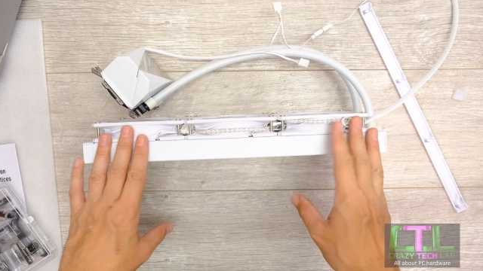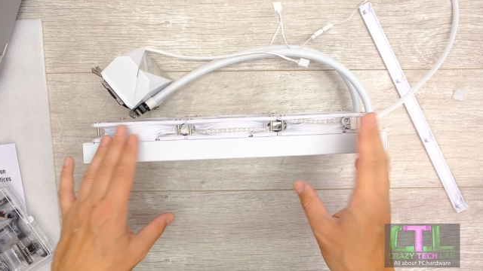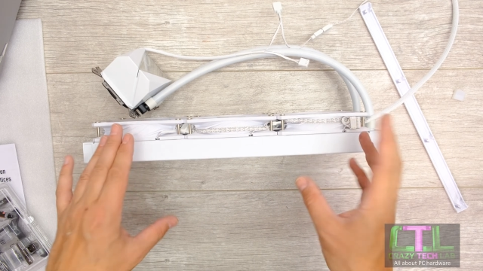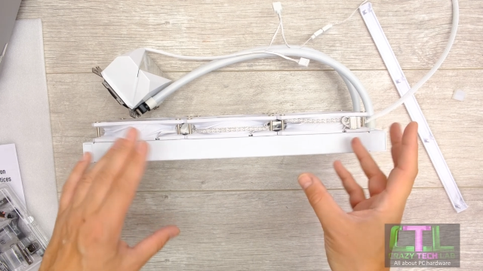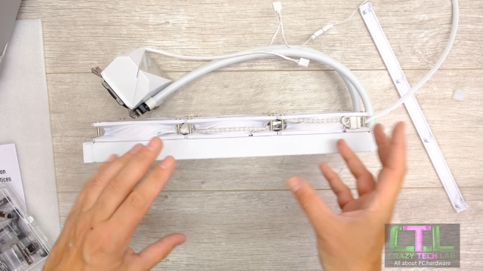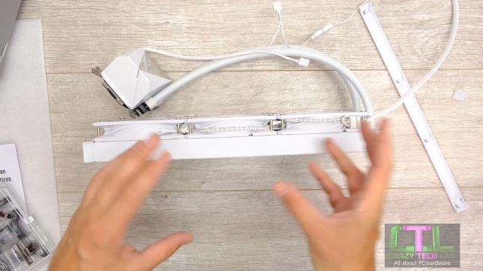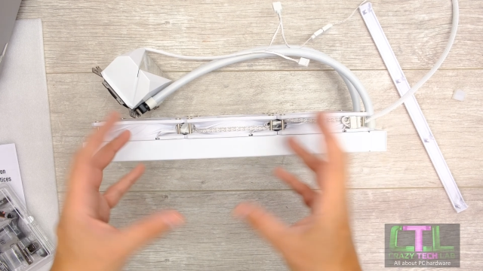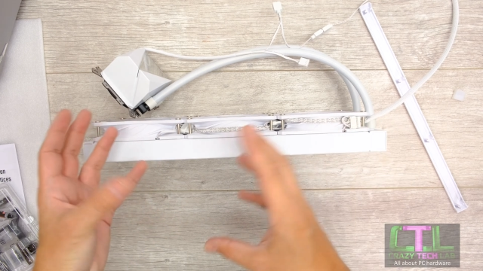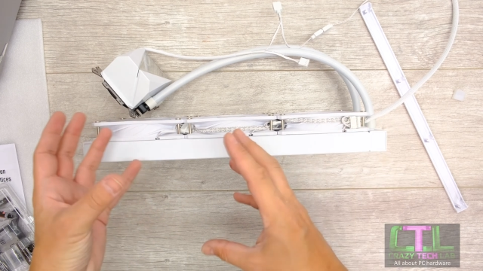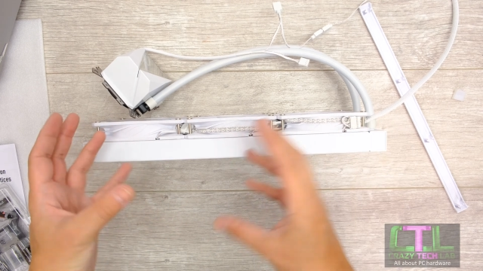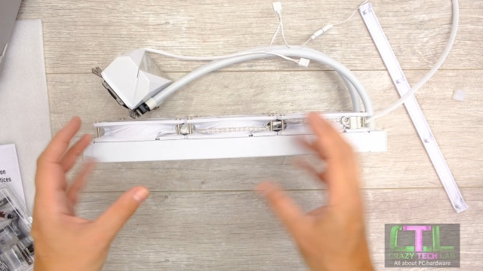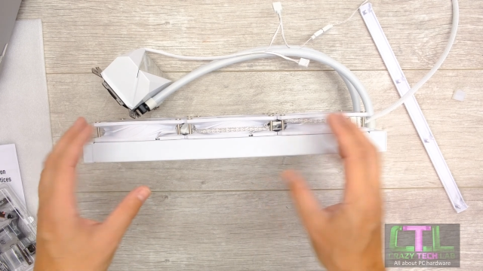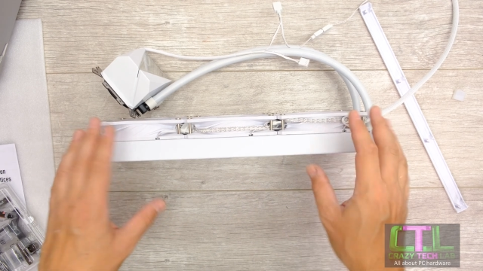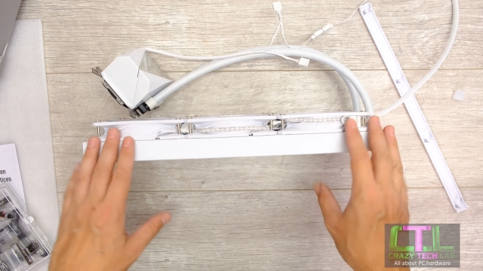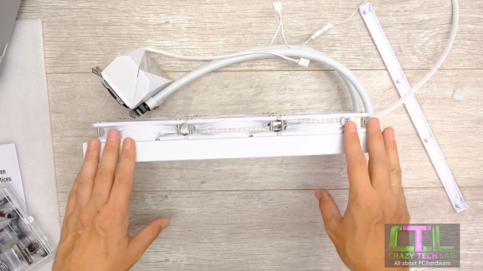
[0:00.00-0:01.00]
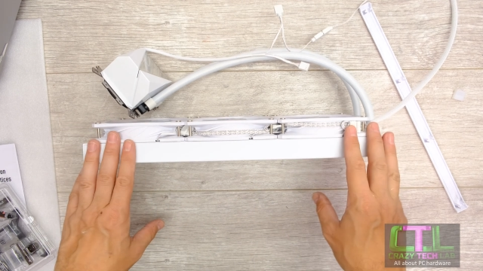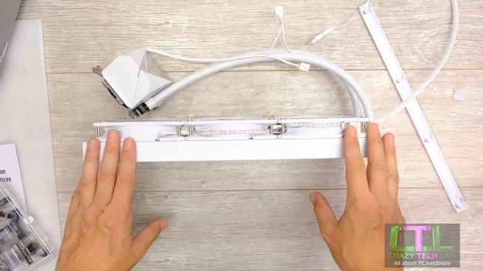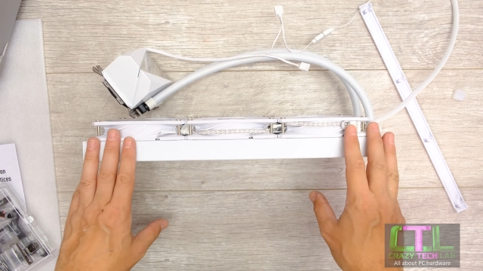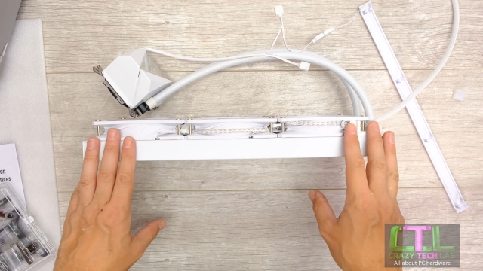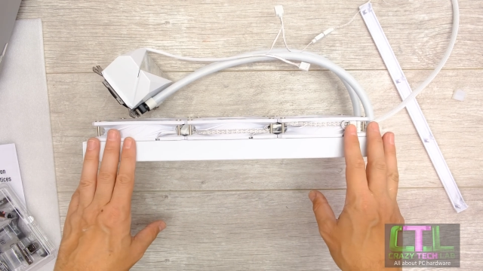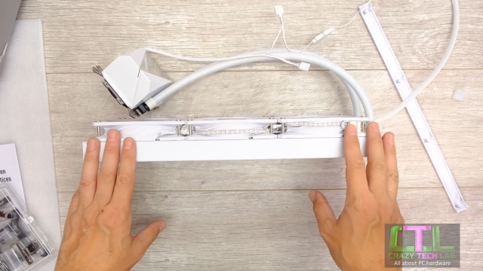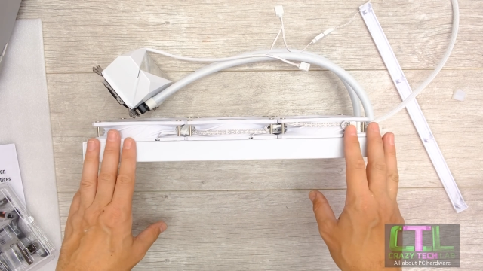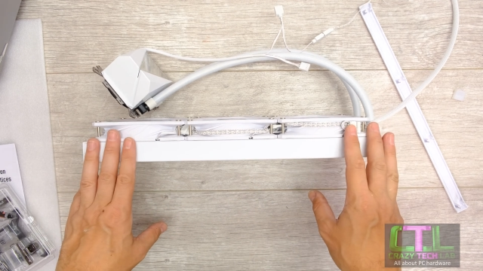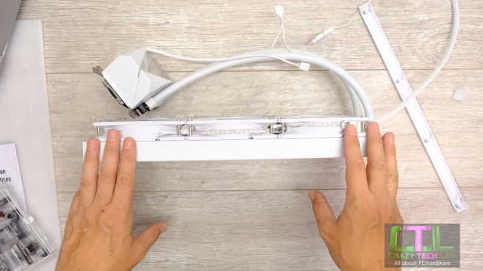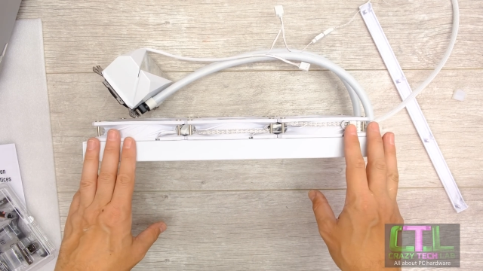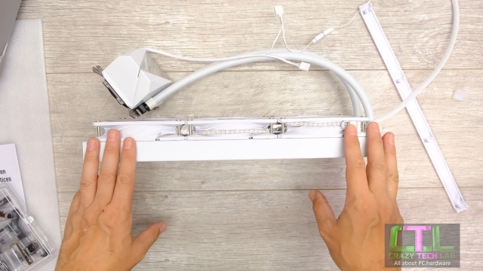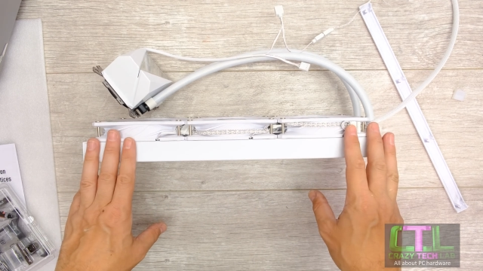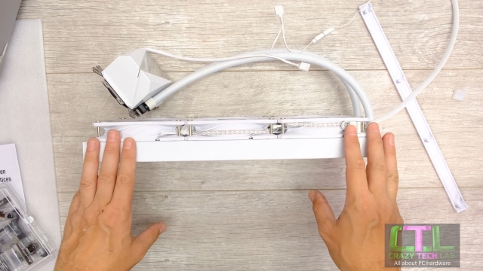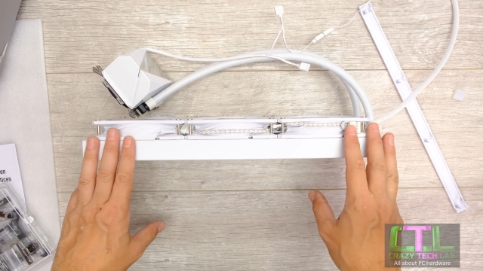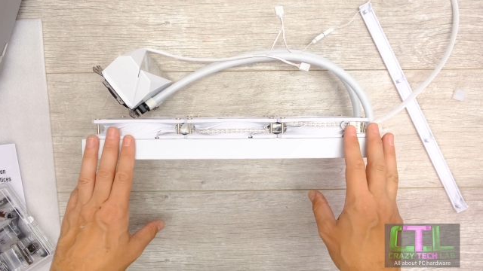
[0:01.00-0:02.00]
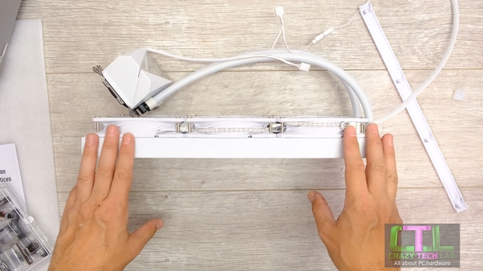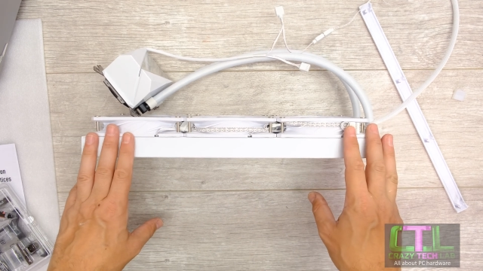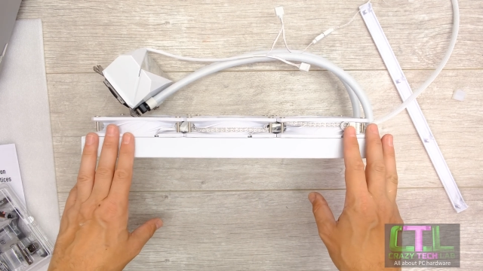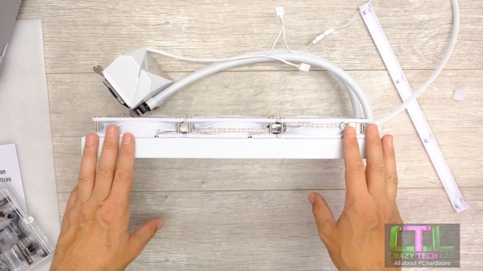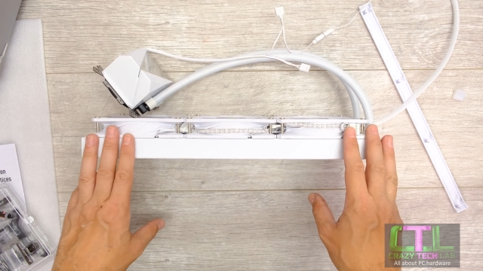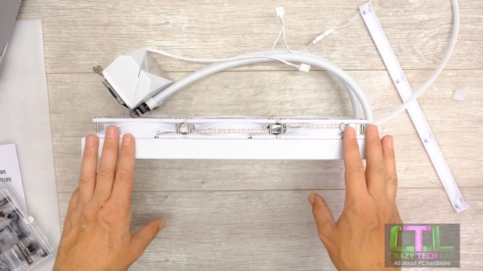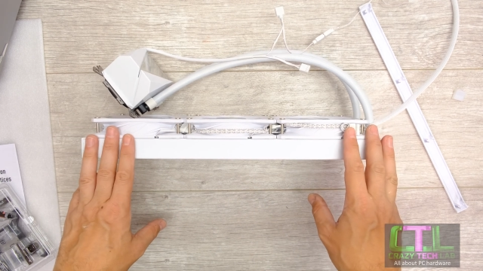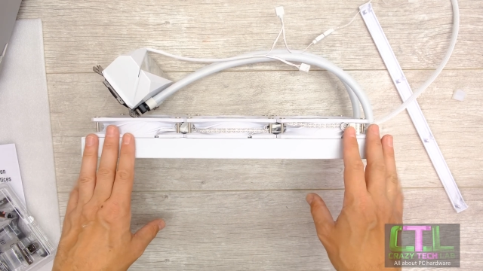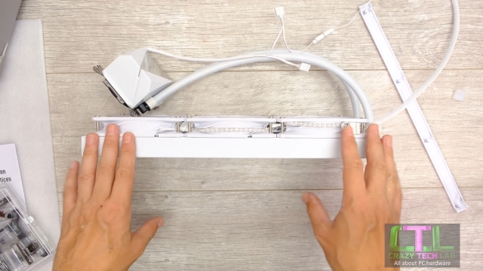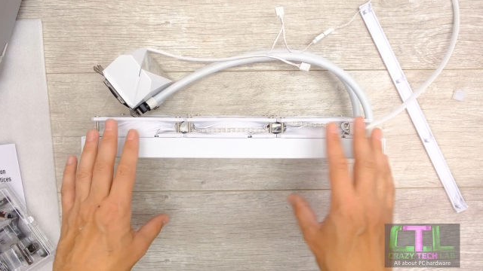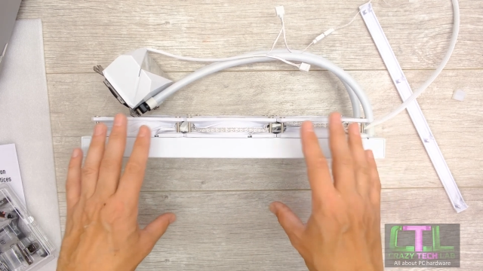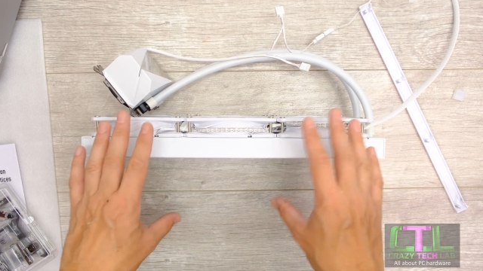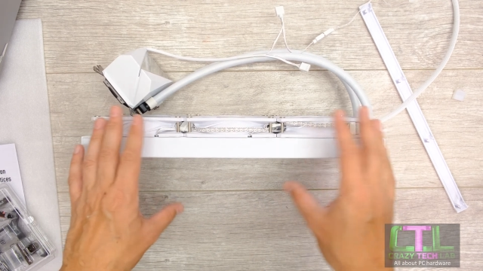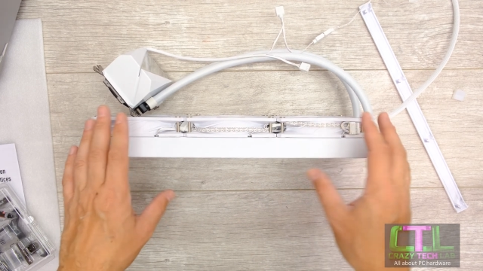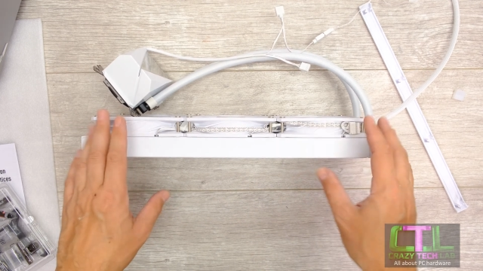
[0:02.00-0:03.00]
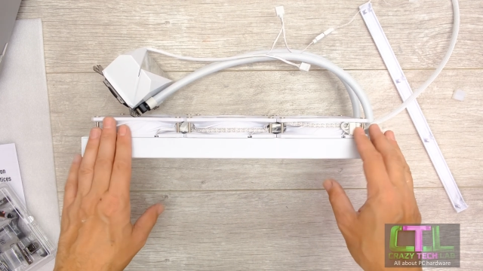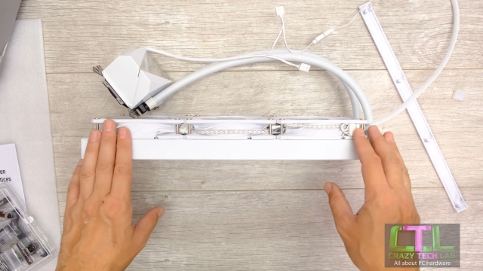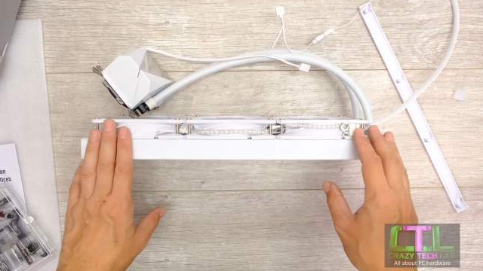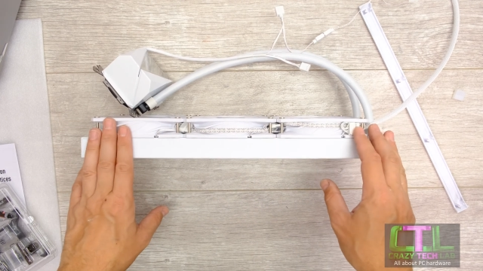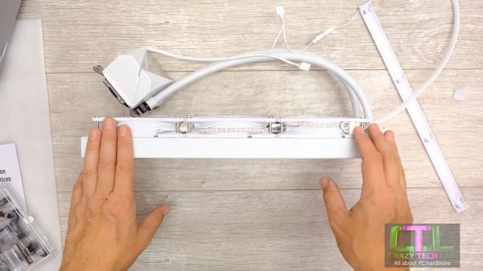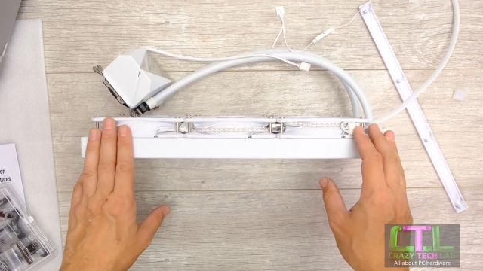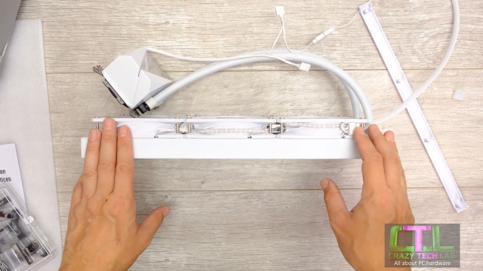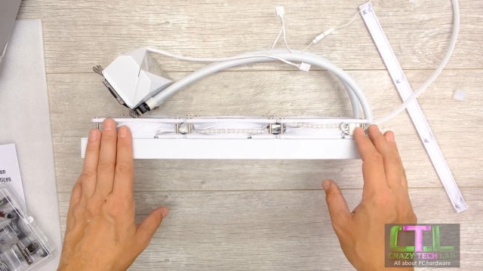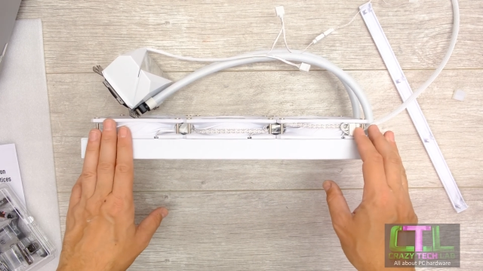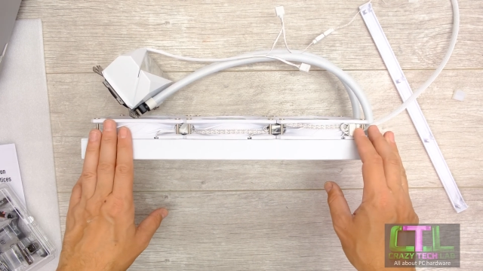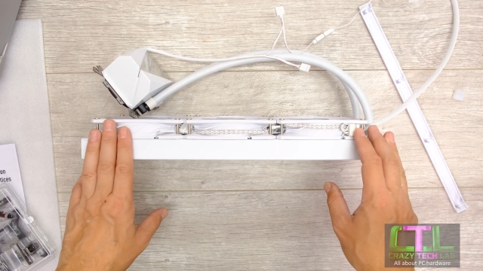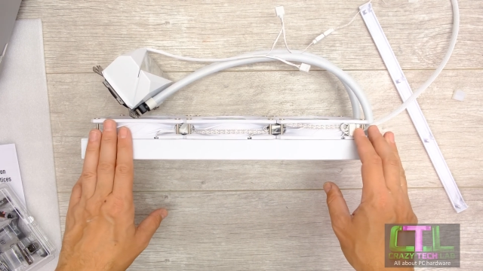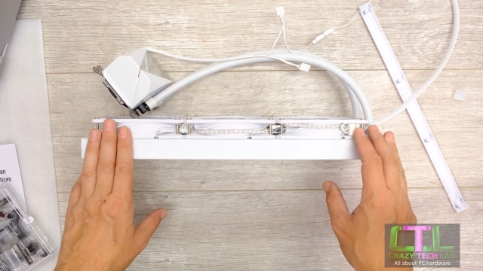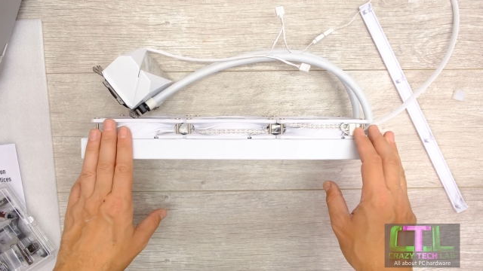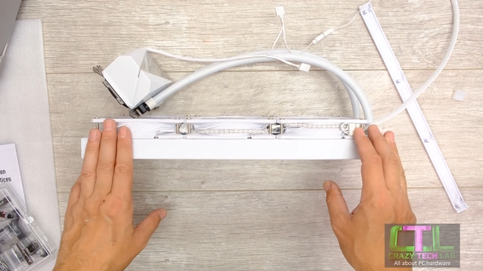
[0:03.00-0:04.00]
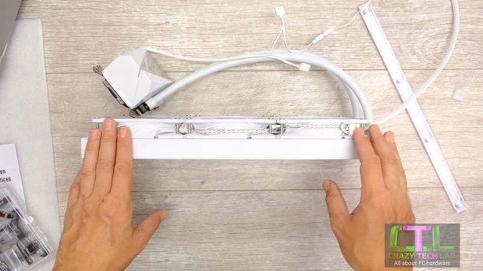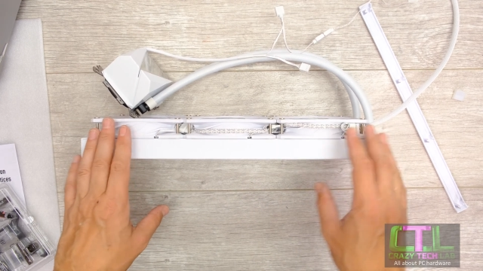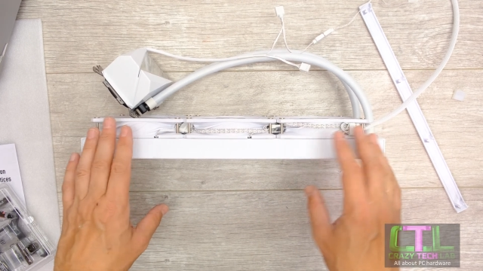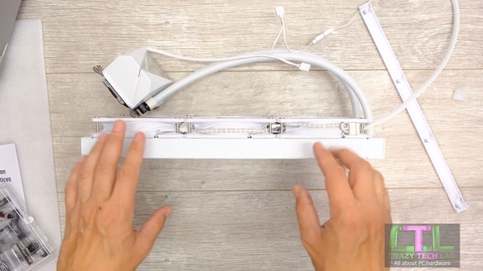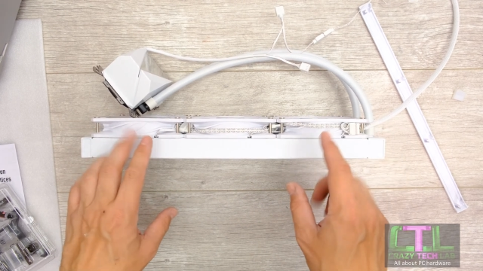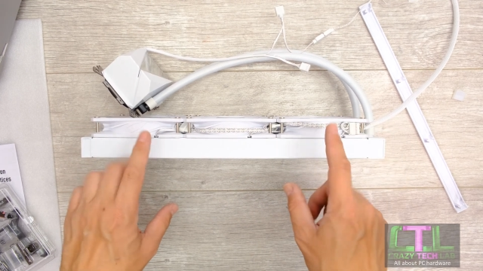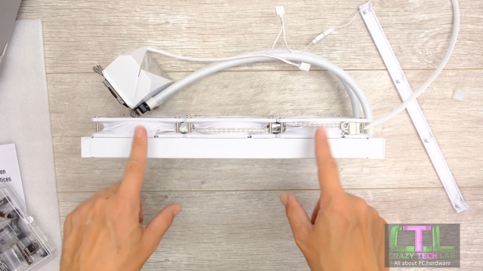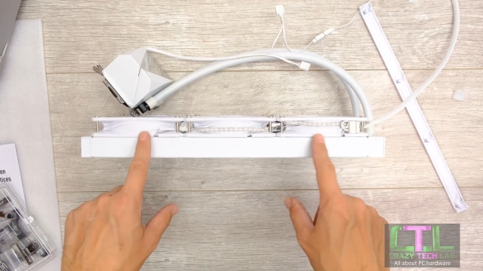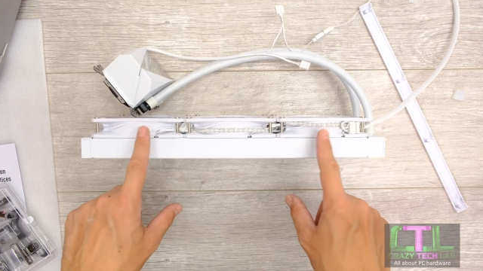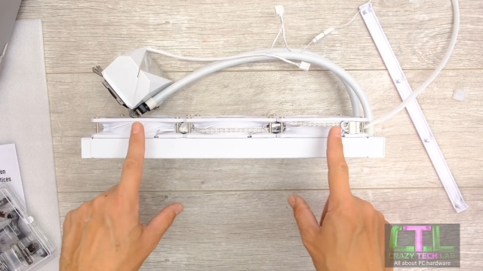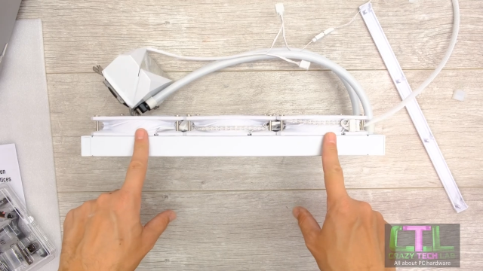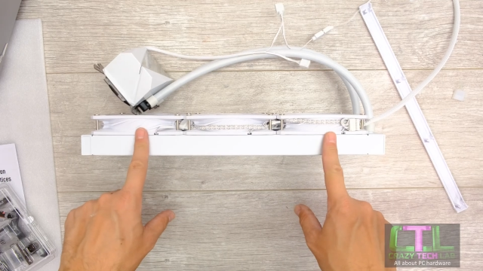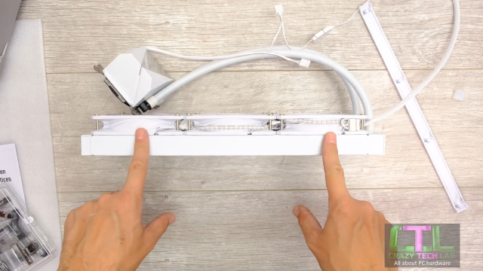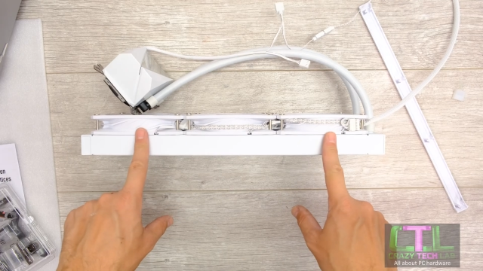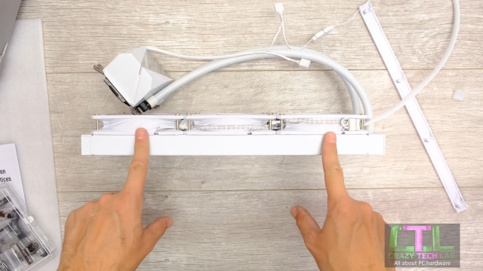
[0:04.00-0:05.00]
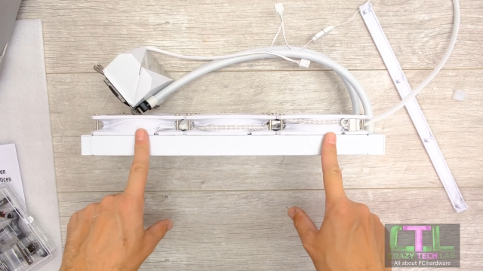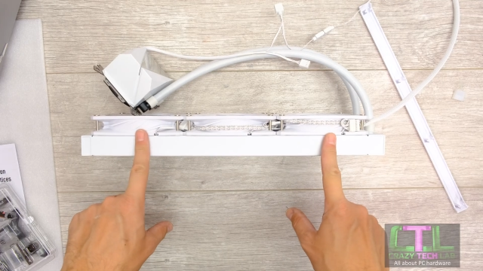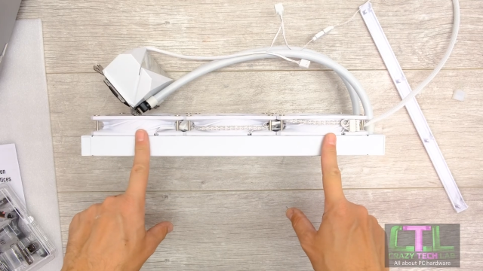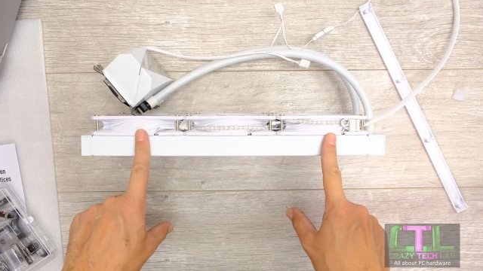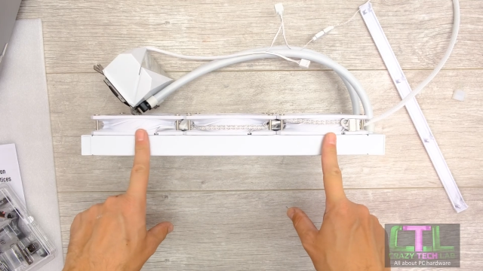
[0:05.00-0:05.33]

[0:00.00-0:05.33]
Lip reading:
No face is visible, so there are no lips to read.